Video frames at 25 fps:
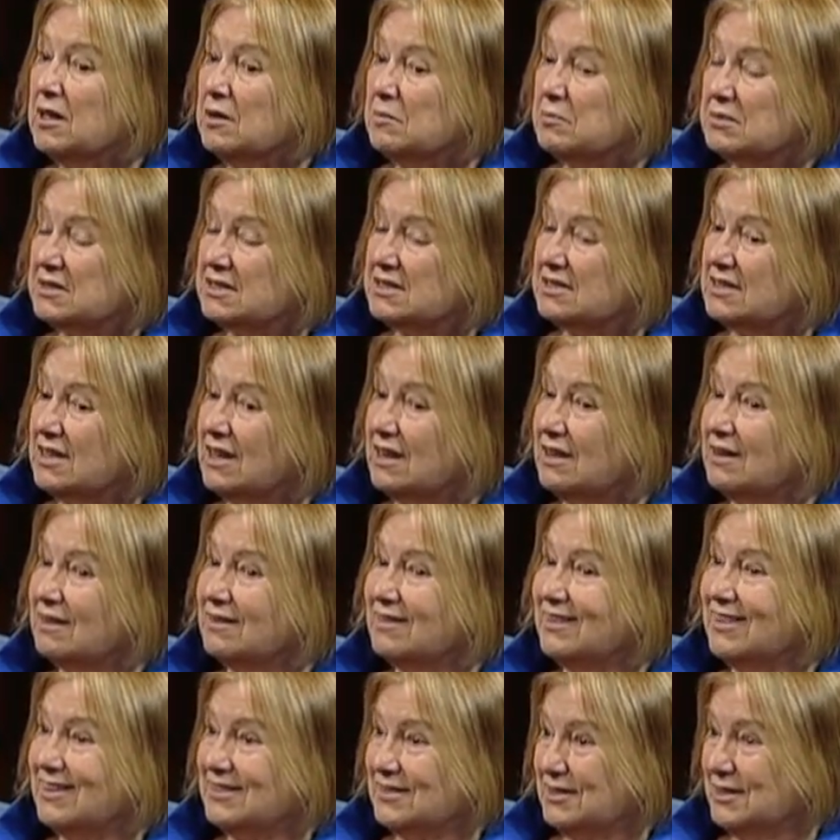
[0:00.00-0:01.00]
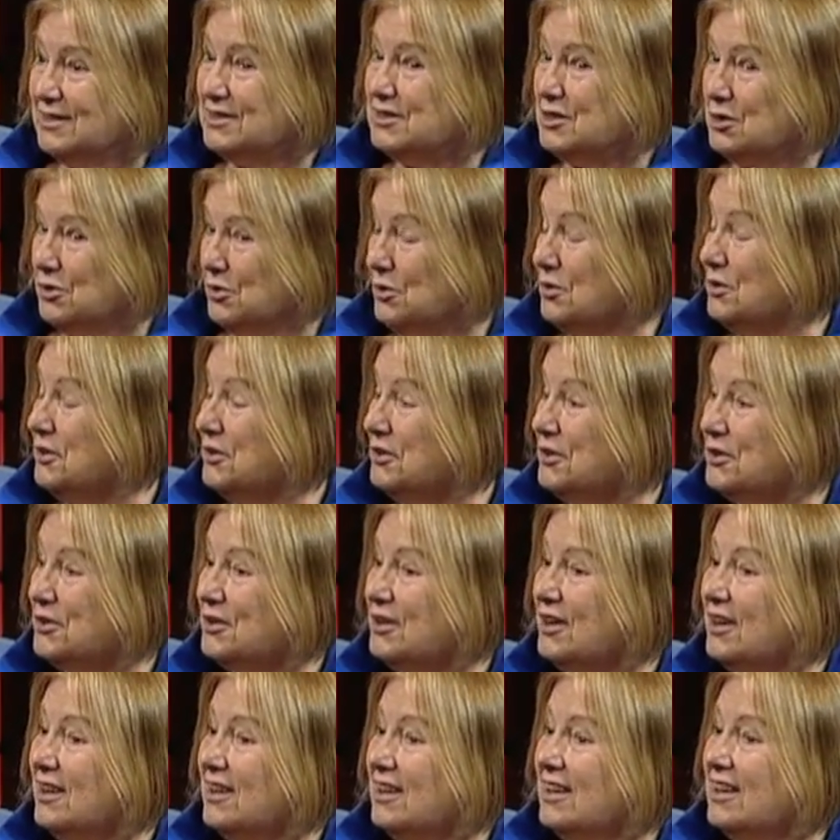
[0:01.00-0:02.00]
But second, as I said
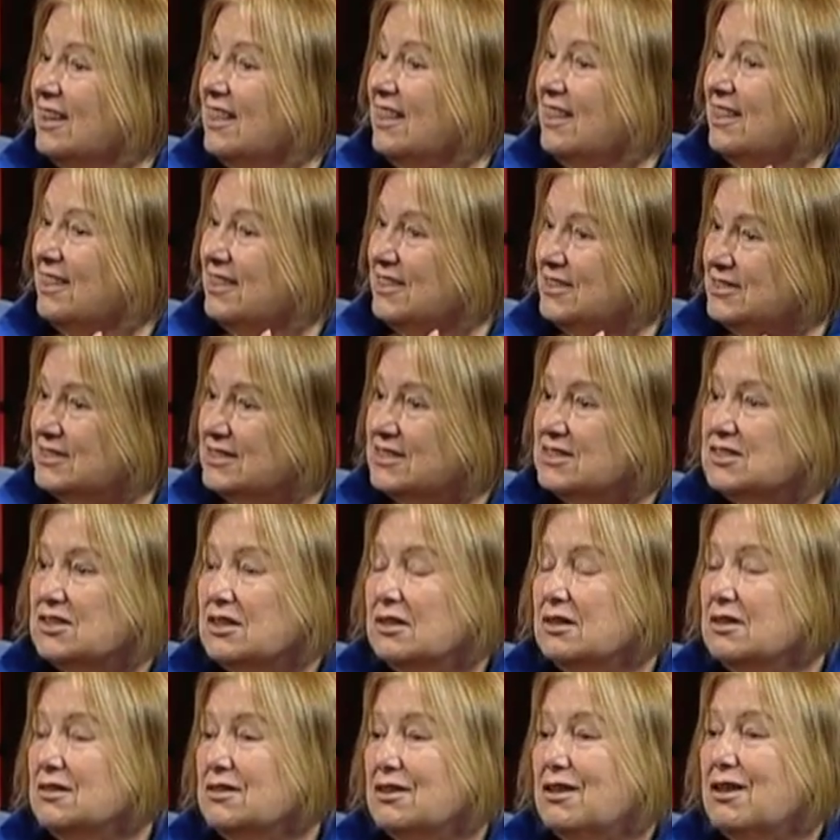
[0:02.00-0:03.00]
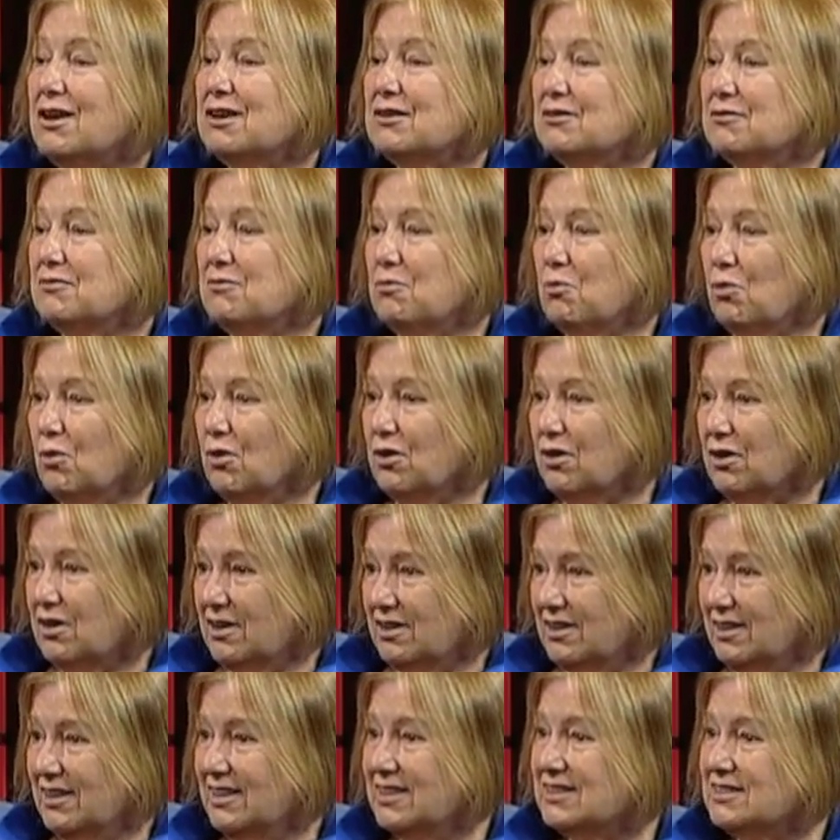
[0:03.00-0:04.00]
earlier, this is a lot of
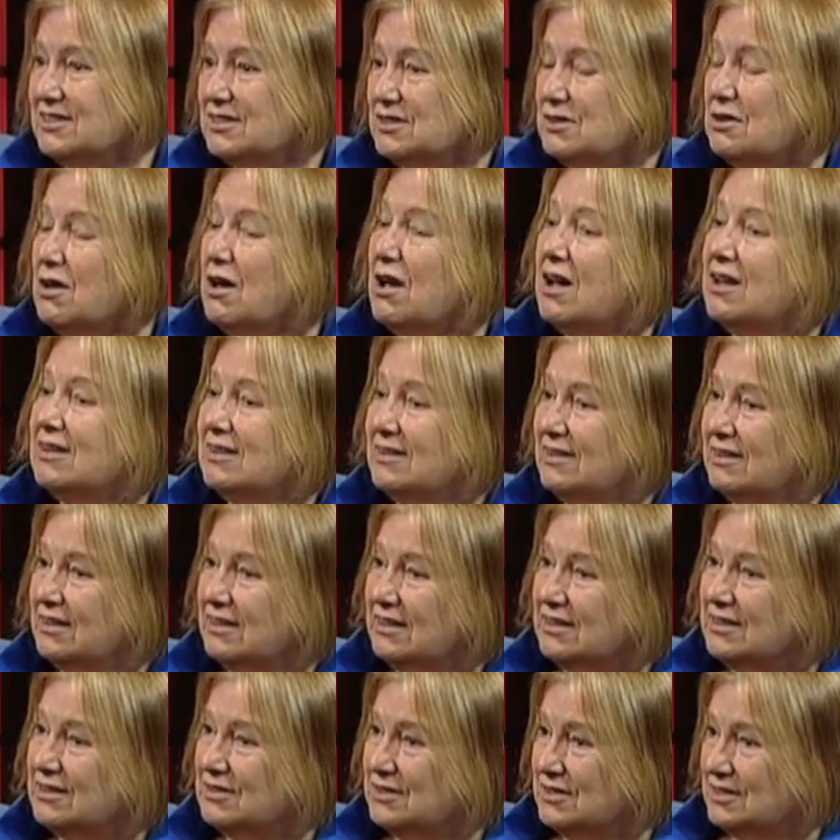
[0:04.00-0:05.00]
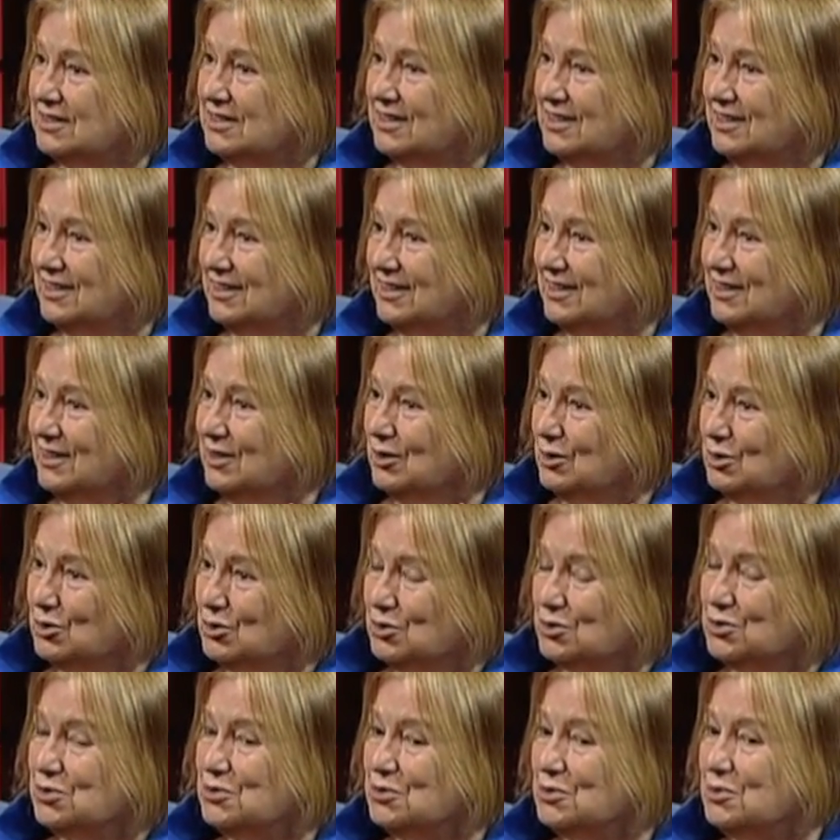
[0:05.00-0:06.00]
work. It's not easy
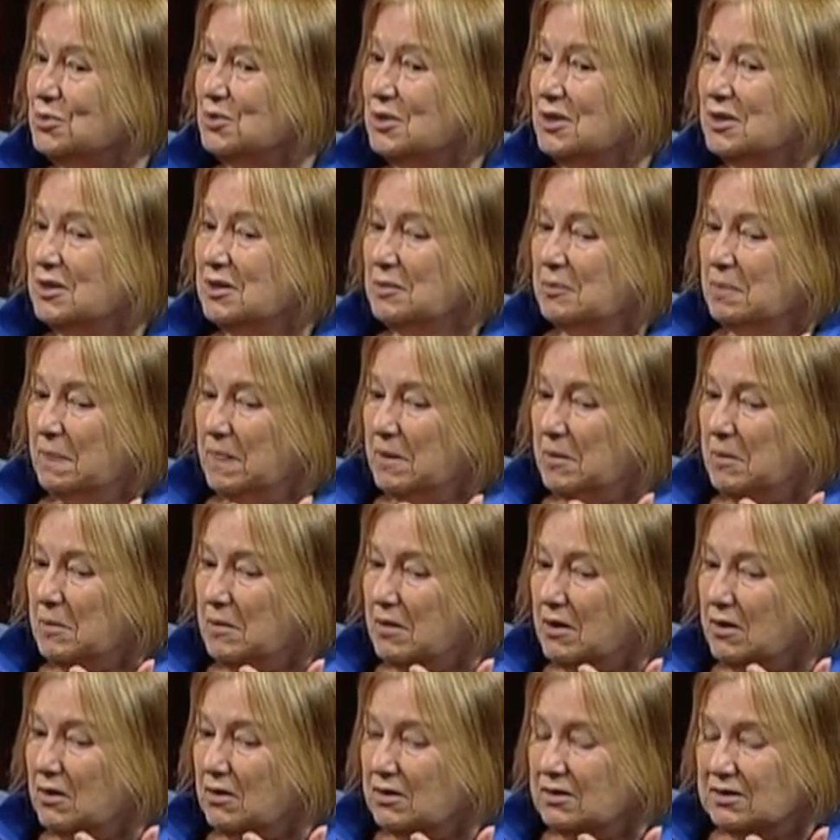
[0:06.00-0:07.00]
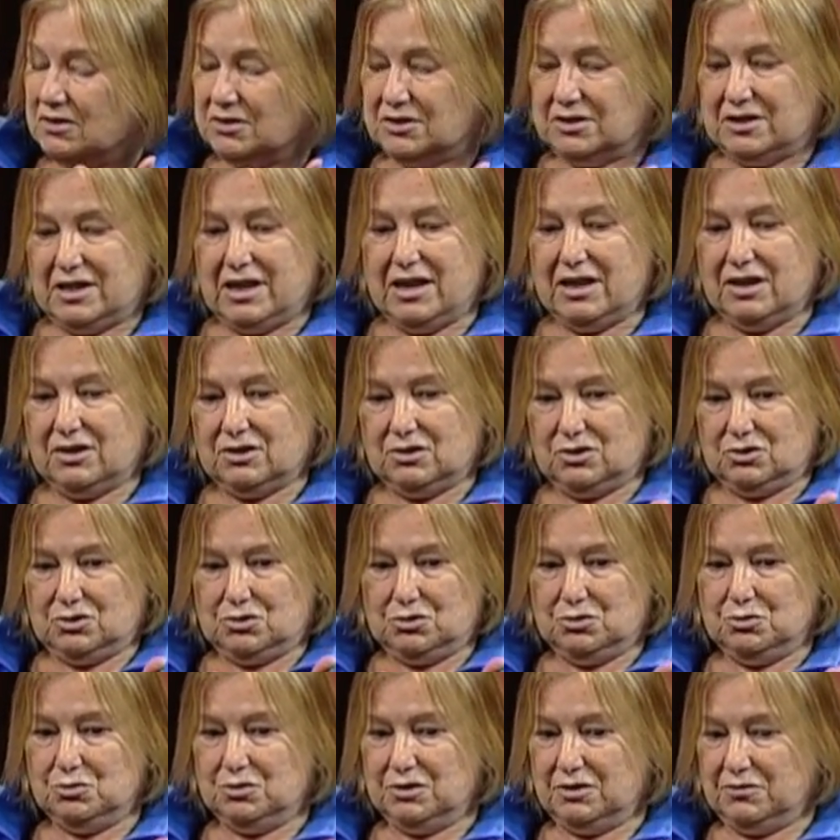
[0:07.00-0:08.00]
to take
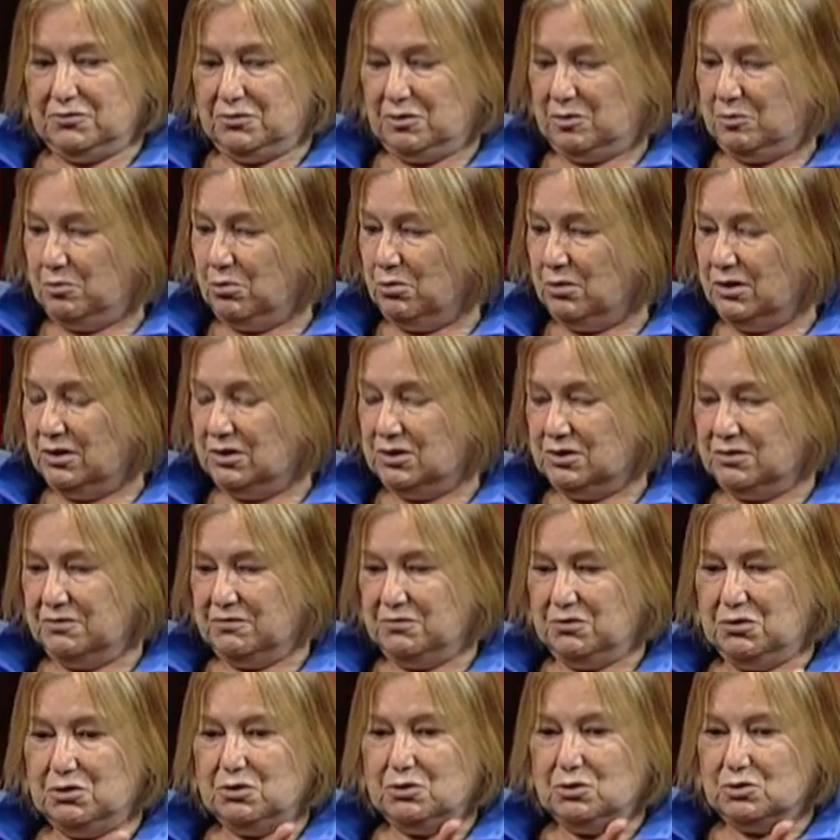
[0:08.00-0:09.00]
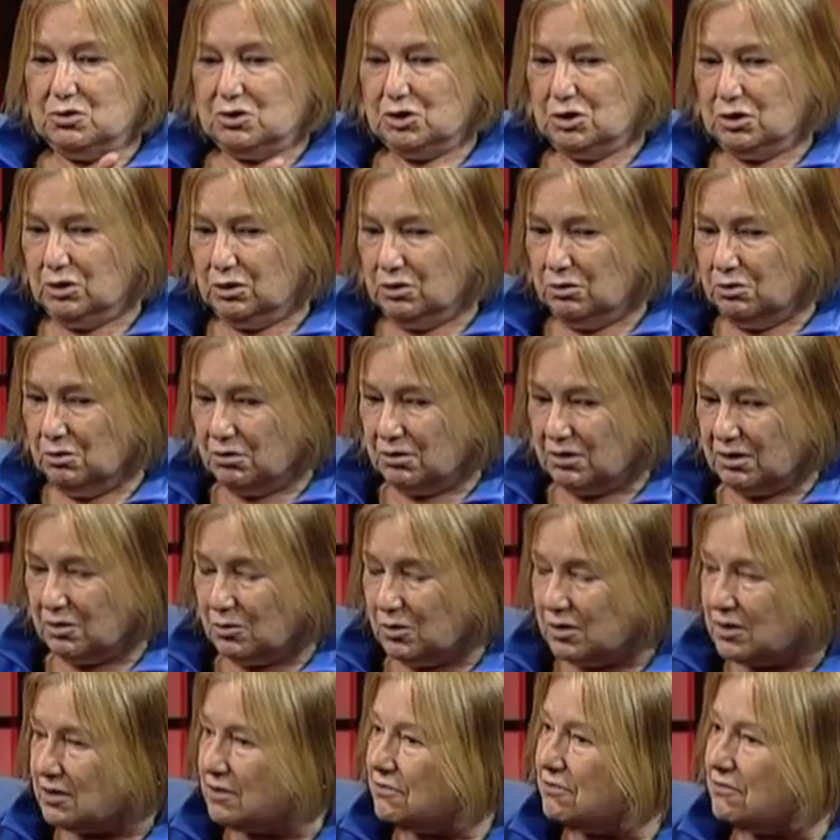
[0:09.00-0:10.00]
two different points of view, to look at
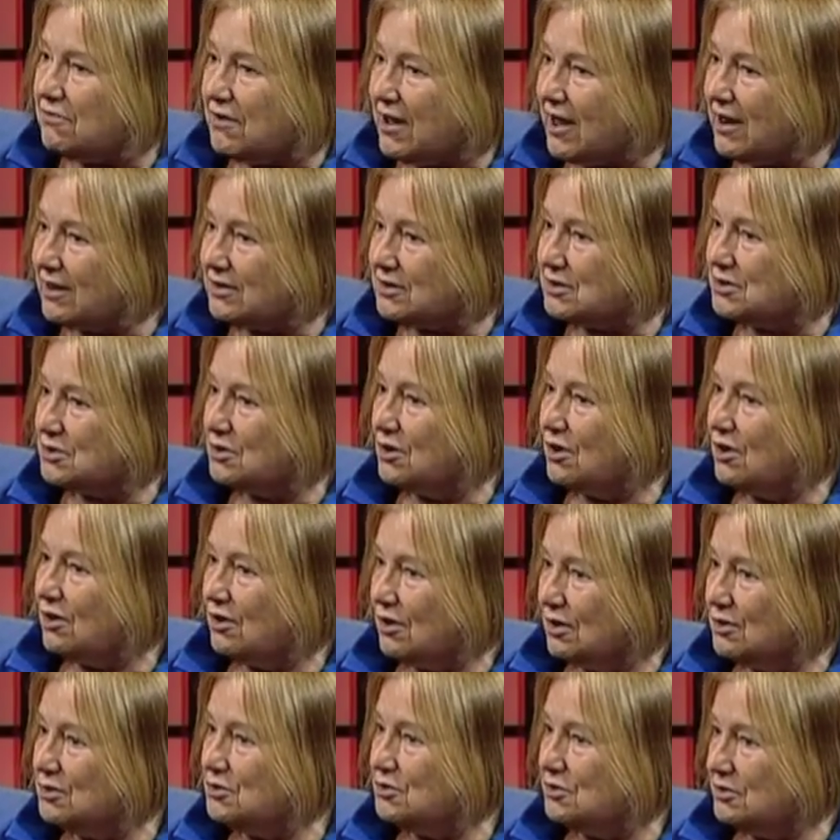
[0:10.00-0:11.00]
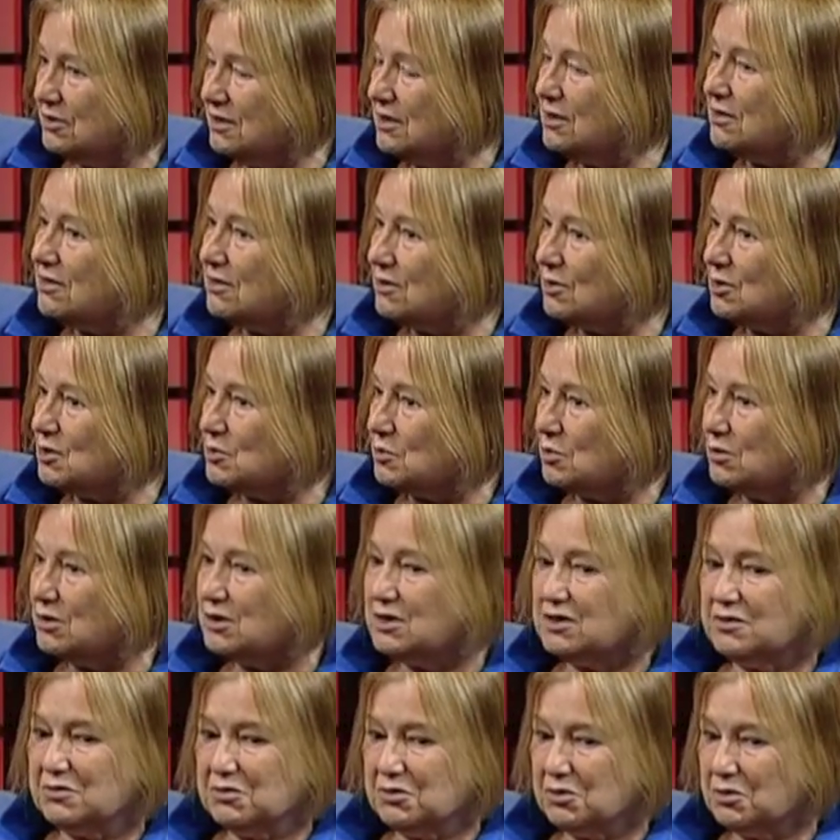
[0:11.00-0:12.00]
what the facts are underneath those
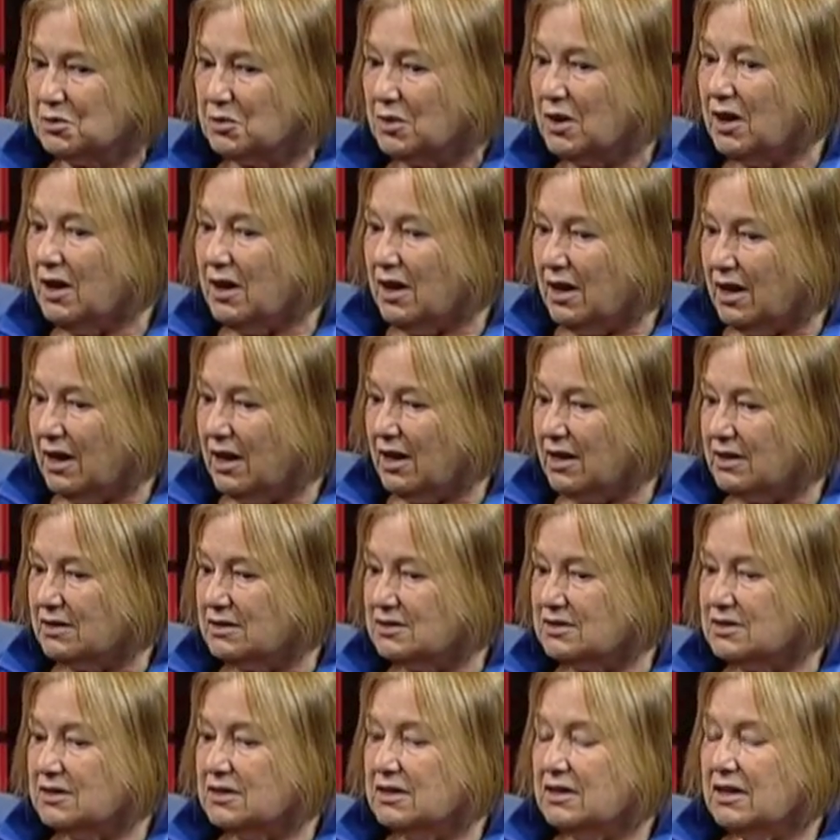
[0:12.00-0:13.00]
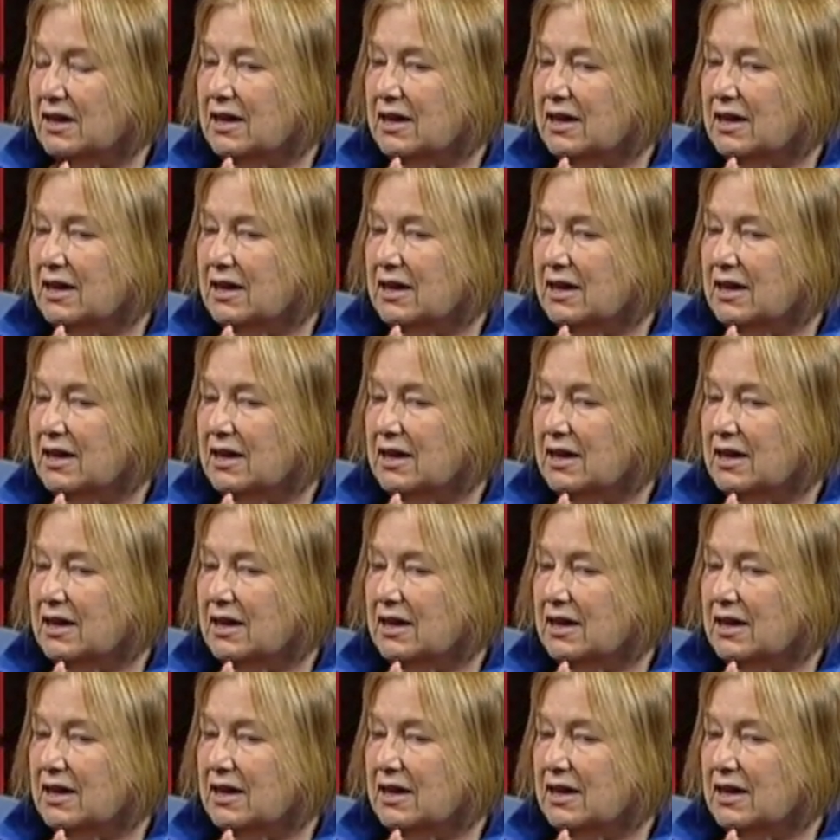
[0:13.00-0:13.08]
points of view and